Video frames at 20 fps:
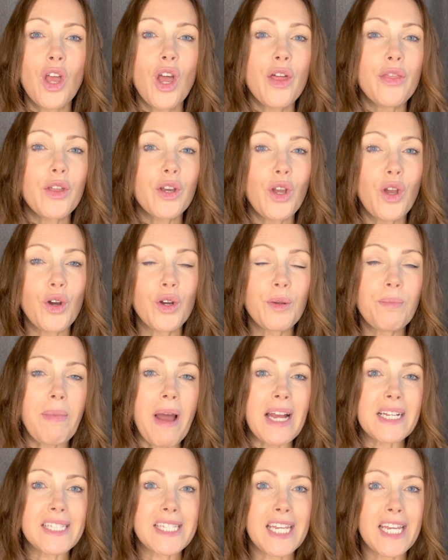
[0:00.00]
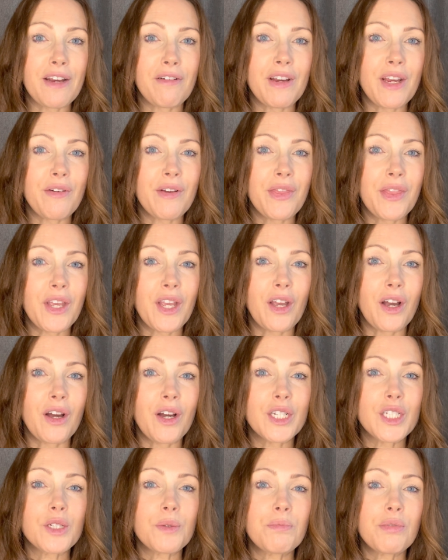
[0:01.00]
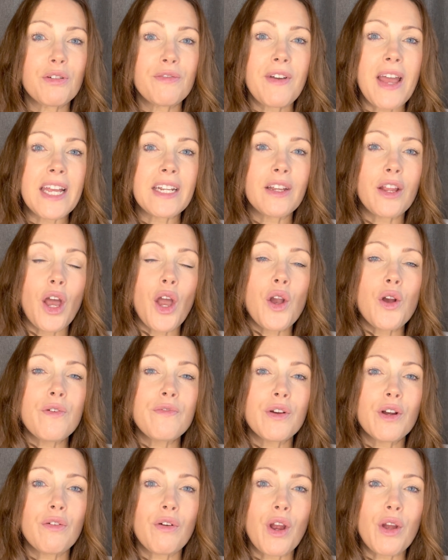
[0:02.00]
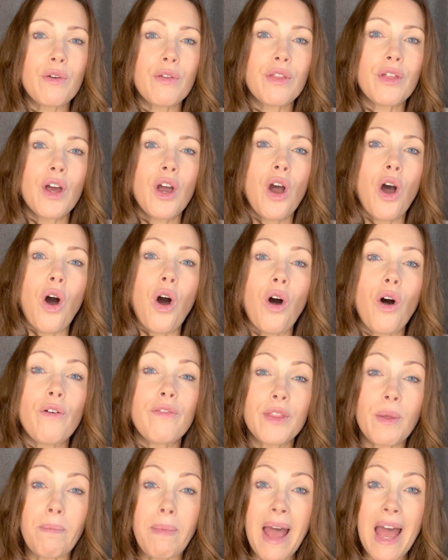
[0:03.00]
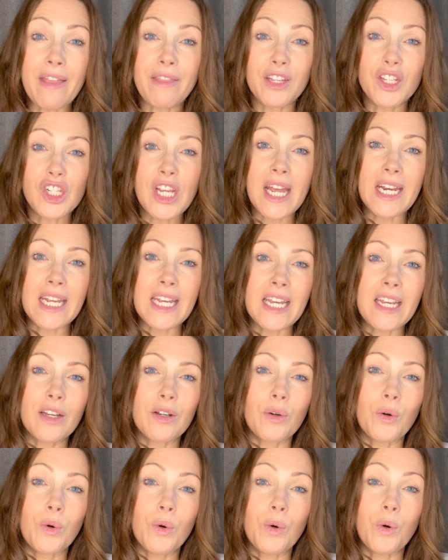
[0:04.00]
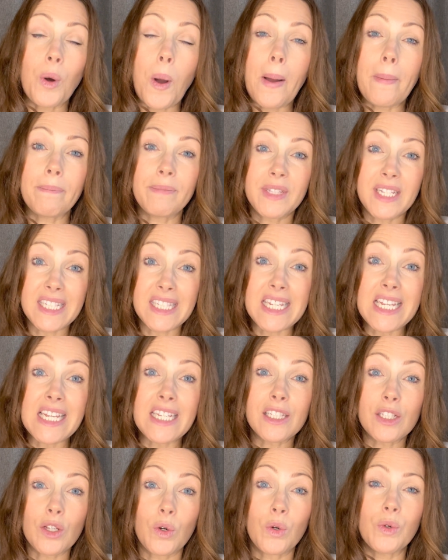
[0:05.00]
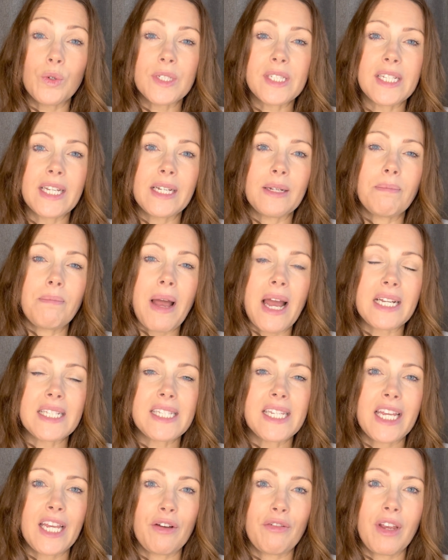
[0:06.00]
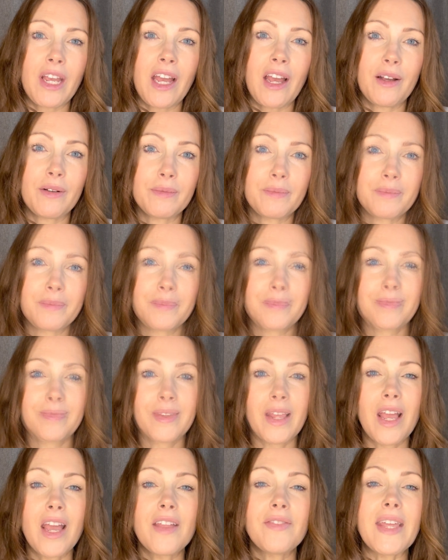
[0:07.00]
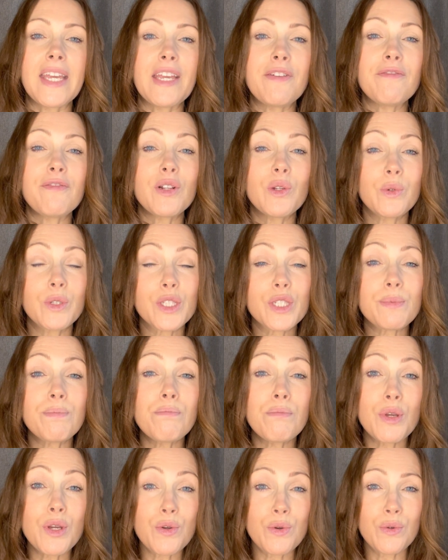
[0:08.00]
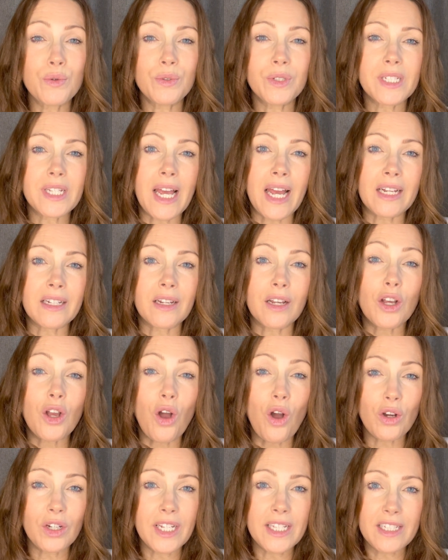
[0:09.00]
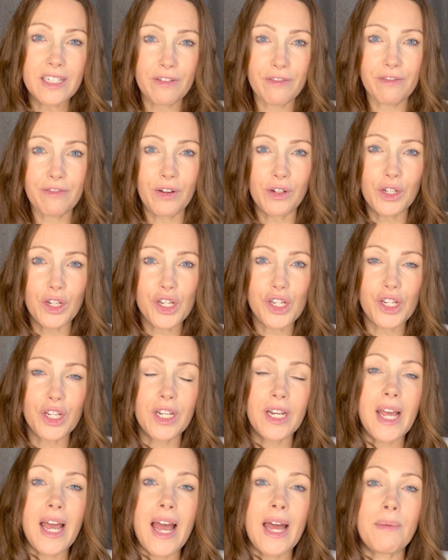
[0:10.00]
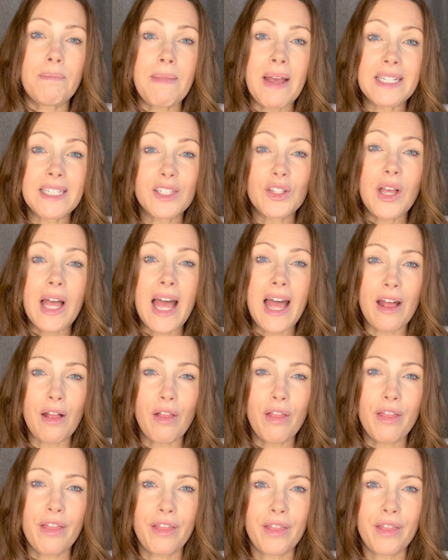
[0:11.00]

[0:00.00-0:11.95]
The good bacteria in the gut prevent overgrowth of the pathogenic or disease-causing bacteria. They influence mood and cognitive function and mental health.